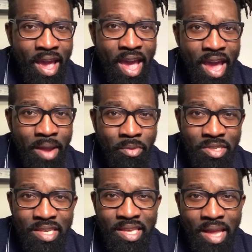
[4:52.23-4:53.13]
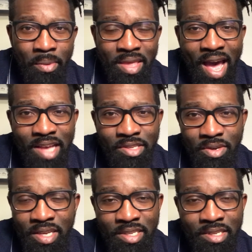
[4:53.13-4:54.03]
And we're seeing that with
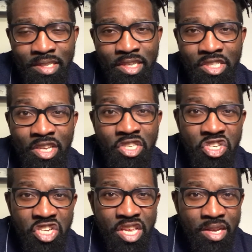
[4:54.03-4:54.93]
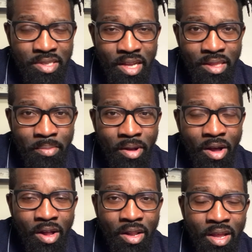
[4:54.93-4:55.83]
Hazard. He's such a genius on the ball.